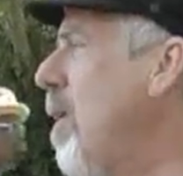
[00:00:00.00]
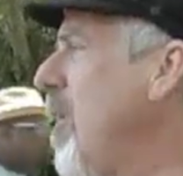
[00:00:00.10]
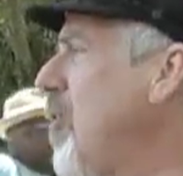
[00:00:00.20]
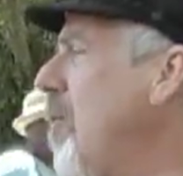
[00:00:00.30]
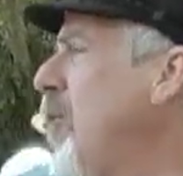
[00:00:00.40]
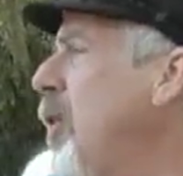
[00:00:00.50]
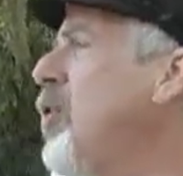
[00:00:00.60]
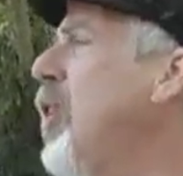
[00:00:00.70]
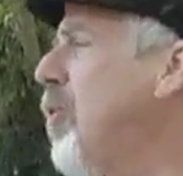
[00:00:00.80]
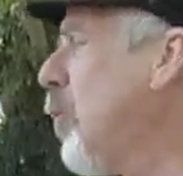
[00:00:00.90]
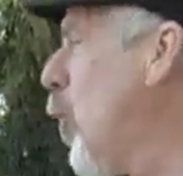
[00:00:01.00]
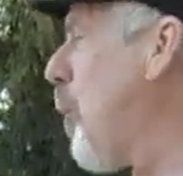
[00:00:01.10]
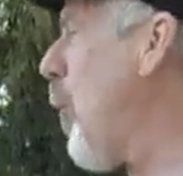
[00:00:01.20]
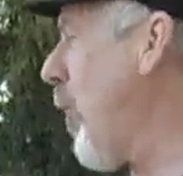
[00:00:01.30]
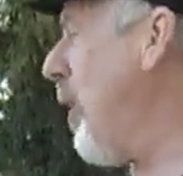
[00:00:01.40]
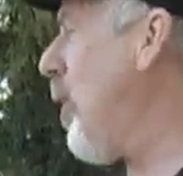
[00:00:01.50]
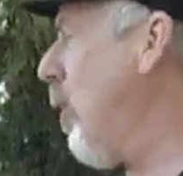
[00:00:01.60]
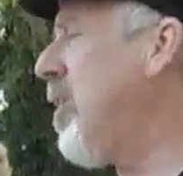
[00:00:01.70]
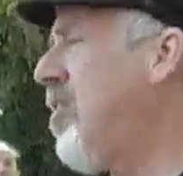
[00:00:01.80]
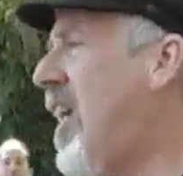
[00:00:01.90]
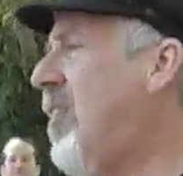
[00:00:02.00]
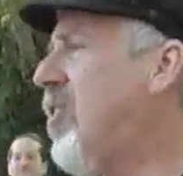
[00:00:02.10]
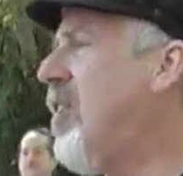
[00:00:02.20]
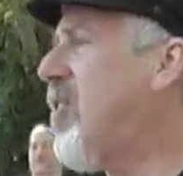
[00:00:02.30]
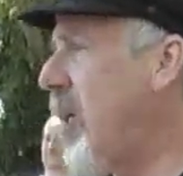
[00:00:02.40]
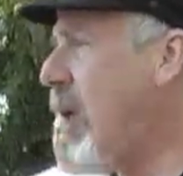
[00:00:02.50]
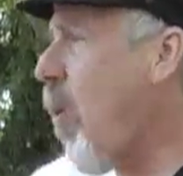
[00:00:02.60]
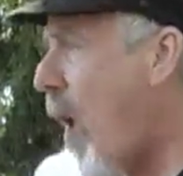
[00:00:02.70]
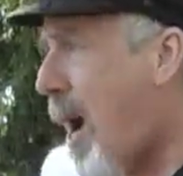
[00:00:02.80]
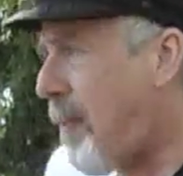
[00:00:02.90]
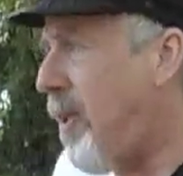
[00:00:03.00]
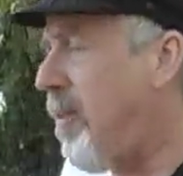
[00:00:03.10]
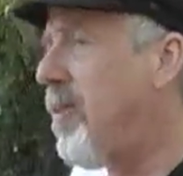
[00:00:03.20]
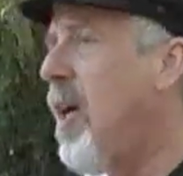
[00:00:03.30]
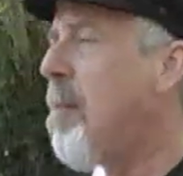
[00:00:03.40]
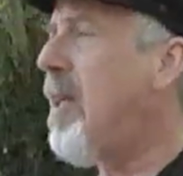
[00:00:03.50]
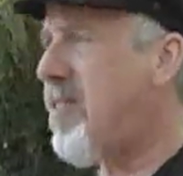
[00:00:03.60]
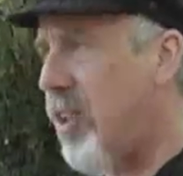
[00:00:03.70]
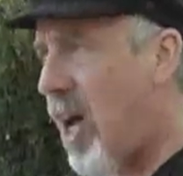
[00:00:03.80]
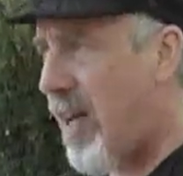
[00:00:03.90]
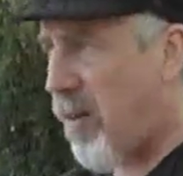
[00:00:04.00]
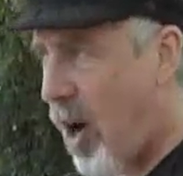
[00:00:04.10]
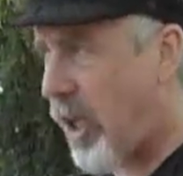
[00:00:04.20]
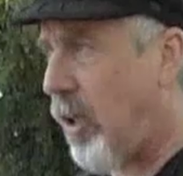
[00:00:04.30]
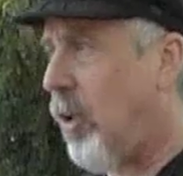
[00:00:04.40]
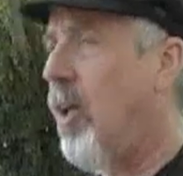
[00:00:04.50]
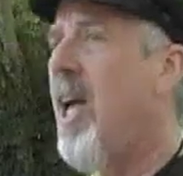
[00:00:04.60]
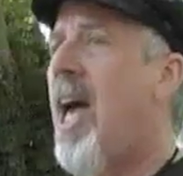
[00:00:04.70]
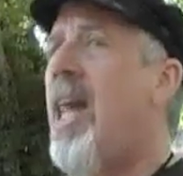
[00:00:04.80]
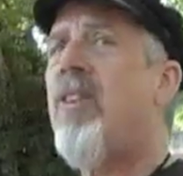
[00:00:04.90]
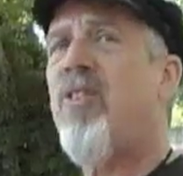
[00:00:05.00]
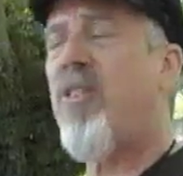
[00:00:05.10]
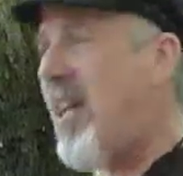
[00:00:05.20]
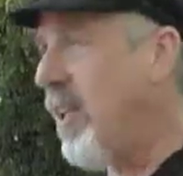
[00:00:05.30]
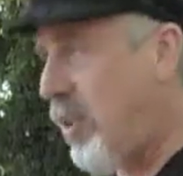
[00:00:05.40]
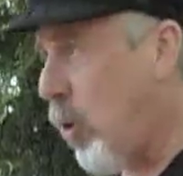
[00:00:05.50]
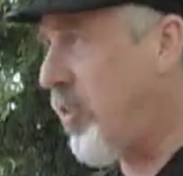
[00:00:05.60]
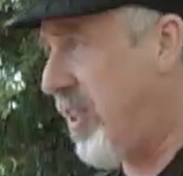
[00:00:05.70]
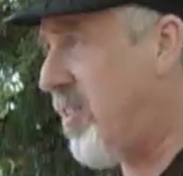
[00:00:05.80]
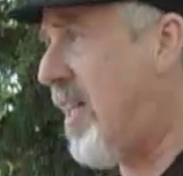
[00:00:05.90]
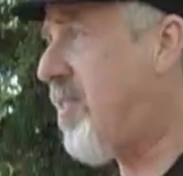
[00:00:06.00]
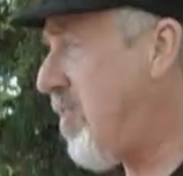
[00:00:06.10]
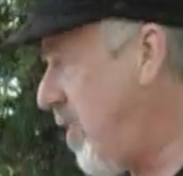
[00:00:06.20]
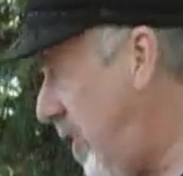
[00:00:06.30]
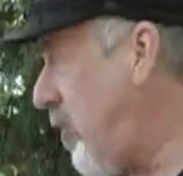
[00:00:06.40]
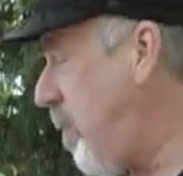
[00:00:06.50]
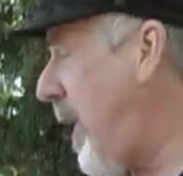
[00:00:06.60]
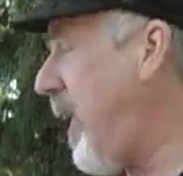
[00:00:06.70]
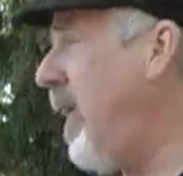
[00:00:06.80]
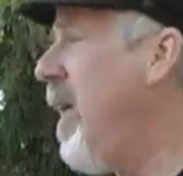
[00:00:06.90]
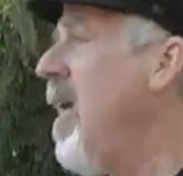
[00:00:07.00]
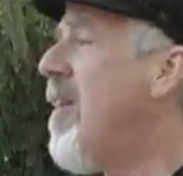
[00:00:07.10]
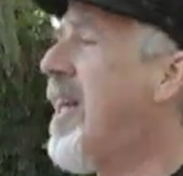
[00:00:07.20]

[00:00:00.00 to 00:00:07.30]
there's a version of group organization that's very cooperative, but it's still hierarchical, and it's friendly towards consensus decision making.